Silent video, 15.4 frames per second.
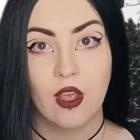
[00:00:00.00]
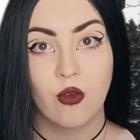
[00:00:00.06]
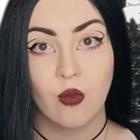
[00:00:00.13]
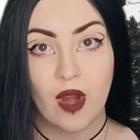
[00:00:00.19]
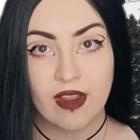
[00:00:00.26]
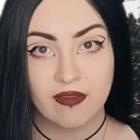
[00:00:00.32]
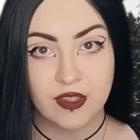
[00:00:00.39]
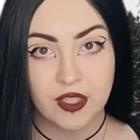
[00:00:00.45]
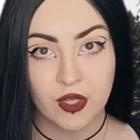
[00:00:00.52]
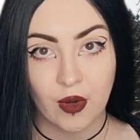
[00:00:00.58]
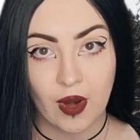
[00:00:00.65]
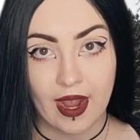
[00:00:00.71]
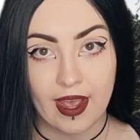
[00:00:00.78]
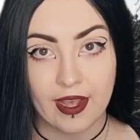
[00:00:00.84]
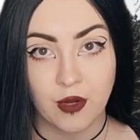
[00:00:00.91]

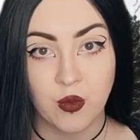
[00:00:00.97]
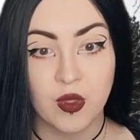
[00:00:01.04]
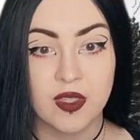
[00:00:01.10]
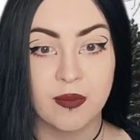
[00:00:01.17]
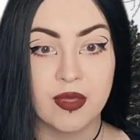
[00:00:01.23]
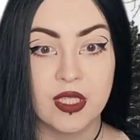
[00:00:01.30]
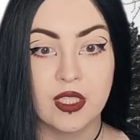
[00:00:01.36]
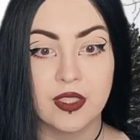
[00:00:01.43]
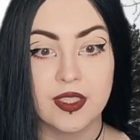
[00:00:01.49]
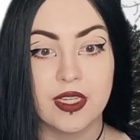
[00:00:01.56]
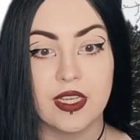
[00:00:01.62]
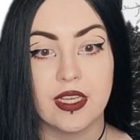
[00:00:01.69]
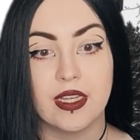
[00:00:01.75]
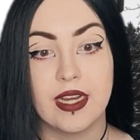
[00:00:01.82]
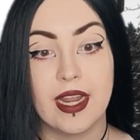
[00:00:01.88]
Ravenscrag was built
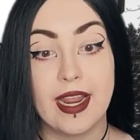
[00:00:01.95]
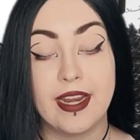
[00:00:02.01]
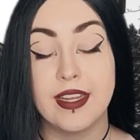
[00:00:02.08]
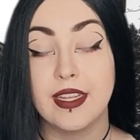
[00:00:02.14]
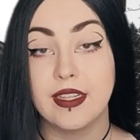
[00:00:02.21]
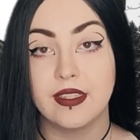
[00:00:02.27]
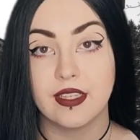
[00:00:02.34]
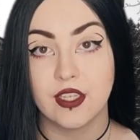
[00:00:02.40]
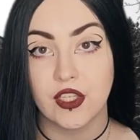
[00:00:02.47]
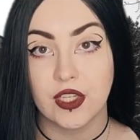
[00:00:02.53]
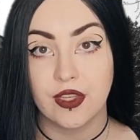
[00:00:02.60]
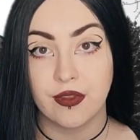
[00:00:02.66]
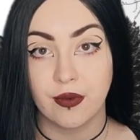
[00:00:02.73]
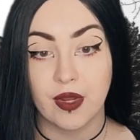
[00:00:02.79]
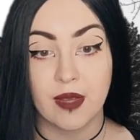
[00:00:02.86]
in
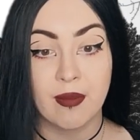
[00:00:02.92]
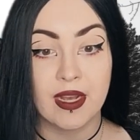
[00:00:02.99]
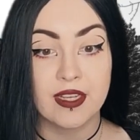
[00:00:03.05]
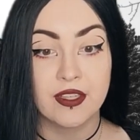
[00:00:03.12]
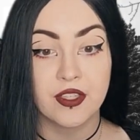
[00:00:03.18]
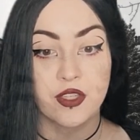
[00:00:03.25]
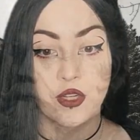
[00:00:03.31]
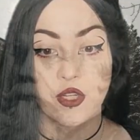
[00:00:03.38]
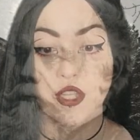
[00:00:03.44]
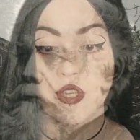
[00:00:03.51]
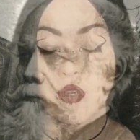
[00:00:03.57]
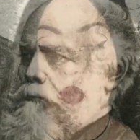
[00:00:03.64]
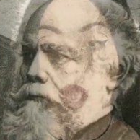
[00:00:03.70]
1863 by Sir Hugh